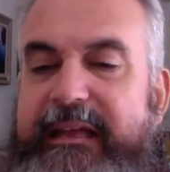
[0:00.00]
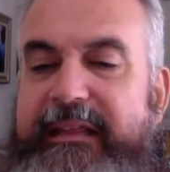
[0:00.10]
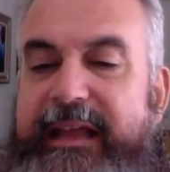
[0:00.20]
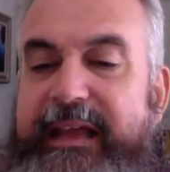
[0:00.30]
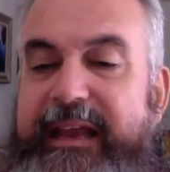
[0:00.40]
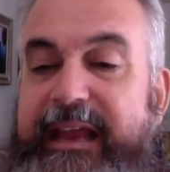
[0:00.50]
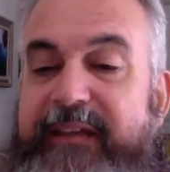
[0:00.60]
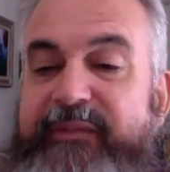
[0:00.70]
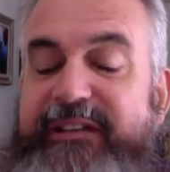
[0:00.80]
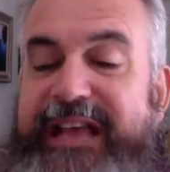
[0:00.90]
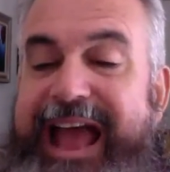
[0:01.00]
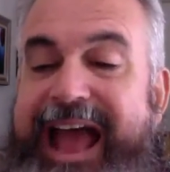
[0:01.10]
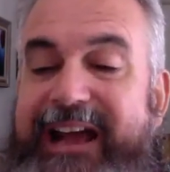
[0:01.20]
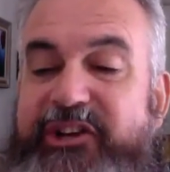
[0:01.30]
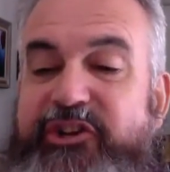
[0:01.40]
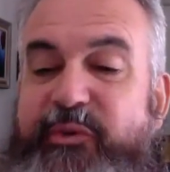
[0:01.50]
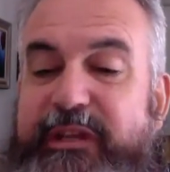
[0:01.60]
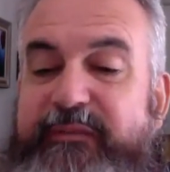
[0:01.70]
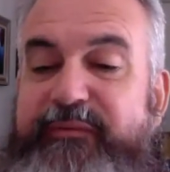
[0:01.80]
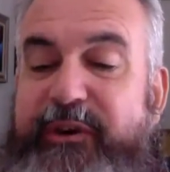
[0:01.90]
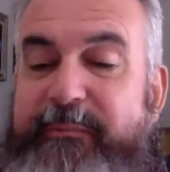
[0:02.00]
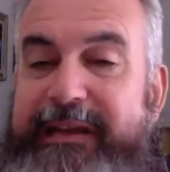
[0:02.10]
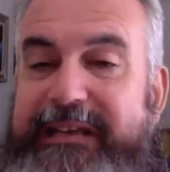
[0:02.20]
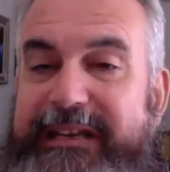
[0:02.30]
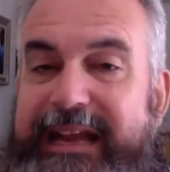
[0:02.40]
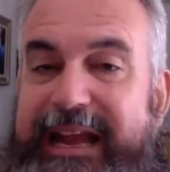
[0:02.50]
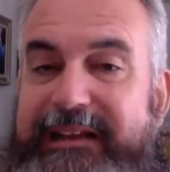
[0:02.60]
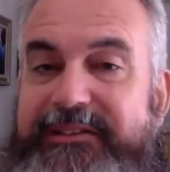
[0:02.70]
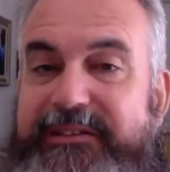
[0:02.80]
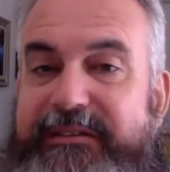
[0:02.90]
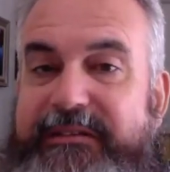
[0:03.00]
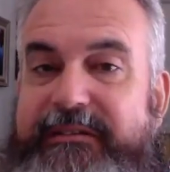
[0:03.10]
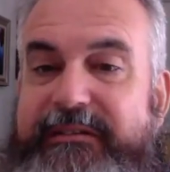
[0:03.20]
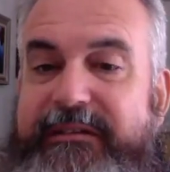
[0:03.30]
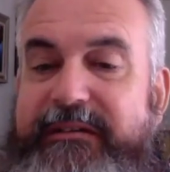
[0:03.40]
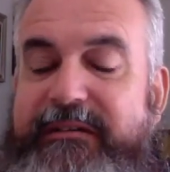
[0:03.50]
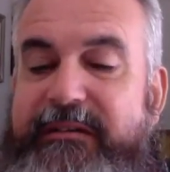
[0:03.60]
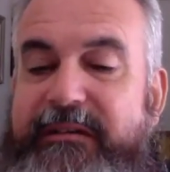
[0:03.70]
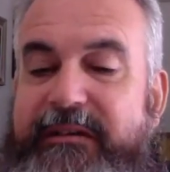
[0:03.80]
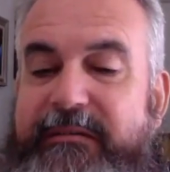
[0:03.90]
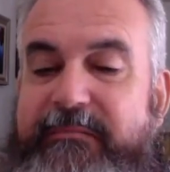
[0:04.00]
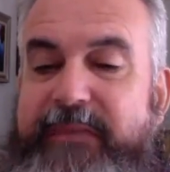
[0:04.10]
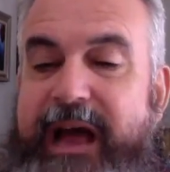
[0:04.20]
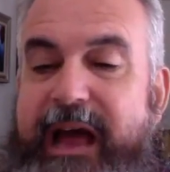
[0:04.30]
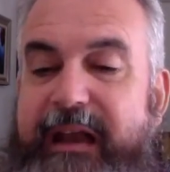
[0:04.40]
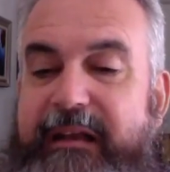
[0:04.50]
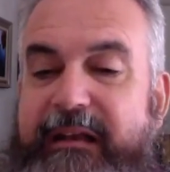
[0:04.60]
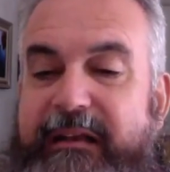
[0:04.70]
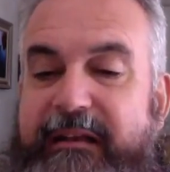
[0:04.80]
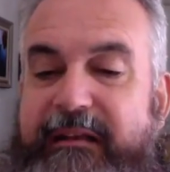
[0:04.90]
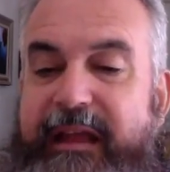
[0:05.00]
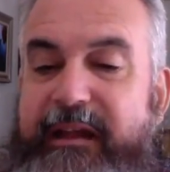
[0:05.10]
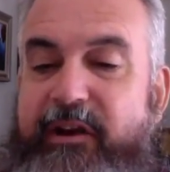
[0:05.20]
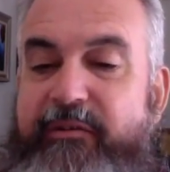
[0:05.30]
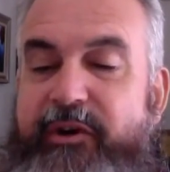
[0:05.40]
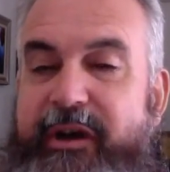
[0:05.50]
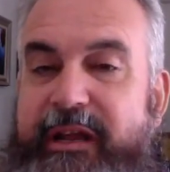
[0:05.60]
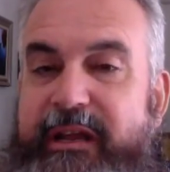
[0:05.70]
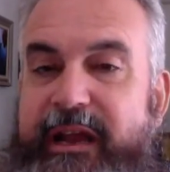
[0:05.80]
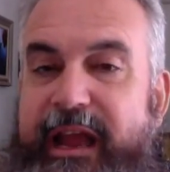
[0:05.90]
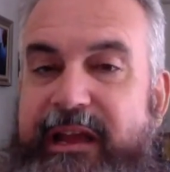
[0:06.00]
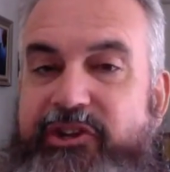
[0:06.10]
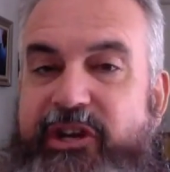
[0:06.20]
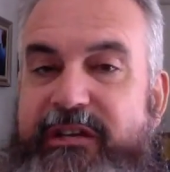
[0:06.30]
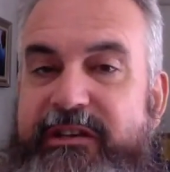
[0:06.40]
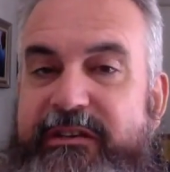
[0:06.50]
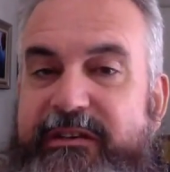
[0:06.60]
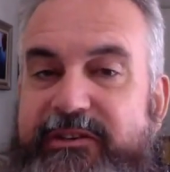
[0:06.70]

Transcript: Lynn, if it's actually fermented, yes. But Like over in Asia,